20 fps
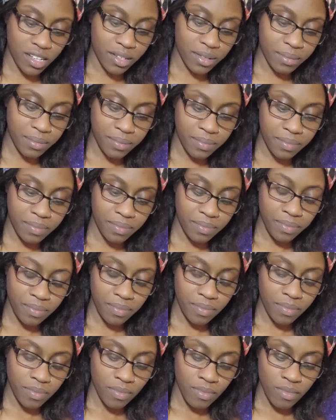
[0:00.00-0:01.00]

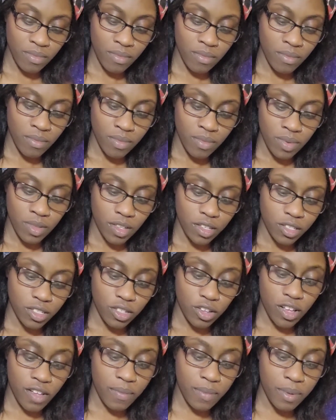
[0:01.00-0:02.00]

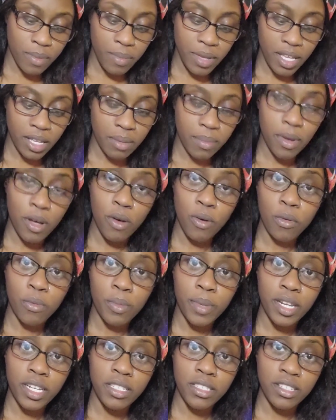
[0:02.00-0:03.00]
Um, so I've been making my
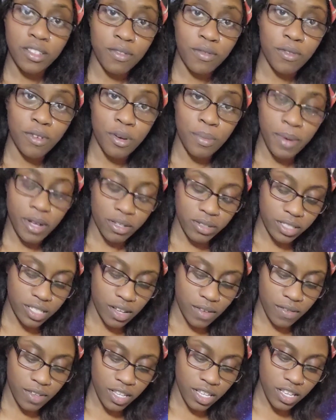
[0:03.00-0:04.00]
own medicine for
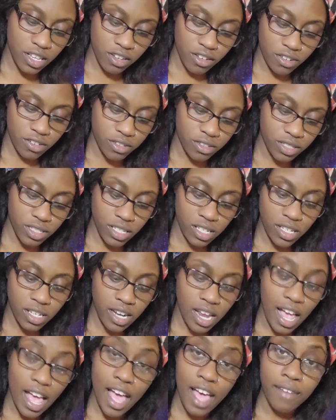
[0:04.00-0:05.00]
about seven
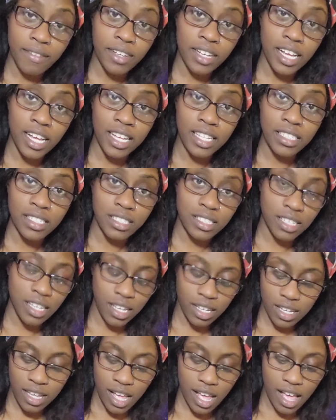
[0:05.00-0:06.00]
years. And I haven't gotten
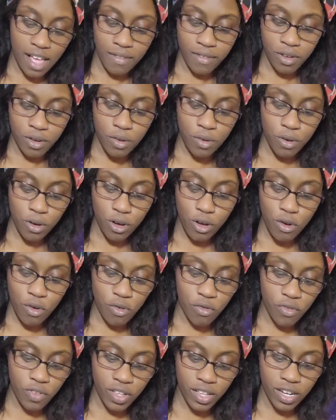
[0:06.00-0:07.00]
sick. I haven't caught
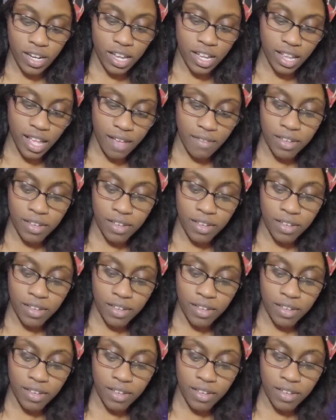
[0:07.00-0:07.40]
COVID.